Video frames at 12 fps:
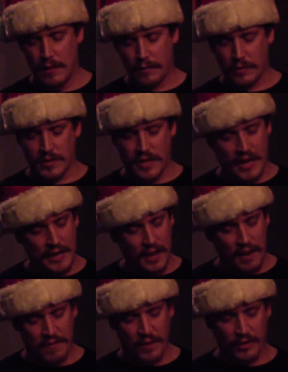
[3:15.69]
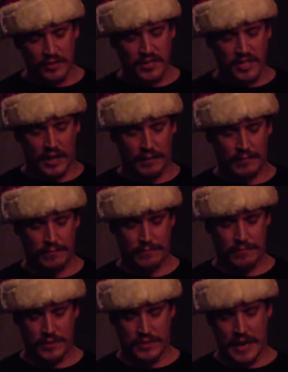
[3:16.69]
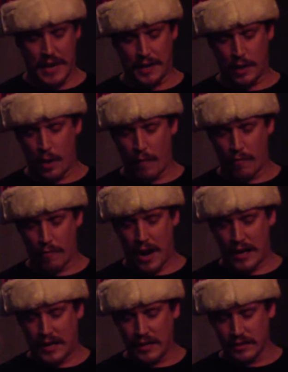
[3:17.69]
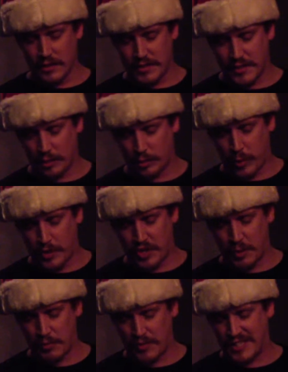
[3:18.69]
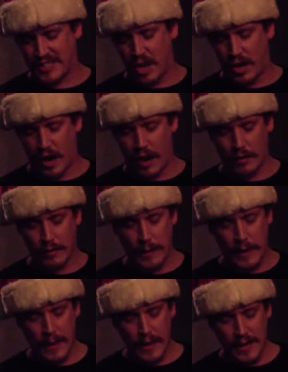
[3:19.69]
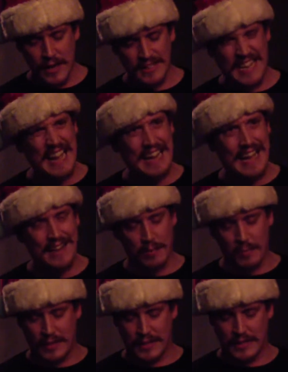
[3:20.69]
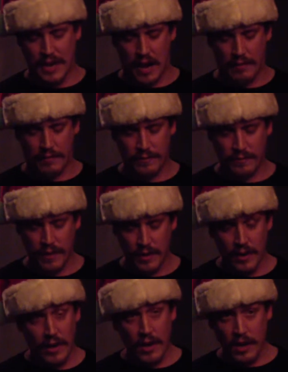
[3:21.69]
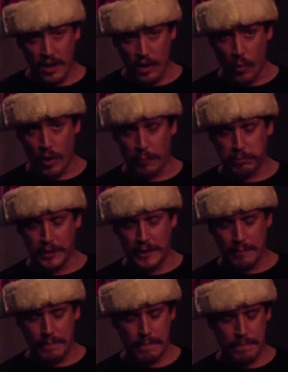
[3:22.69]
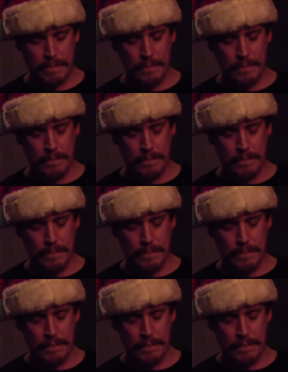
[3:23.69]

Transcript: For a second I felt sick, standing over my kill still twitching with its tongue out. Dad handed me his knife. You want to bleed him?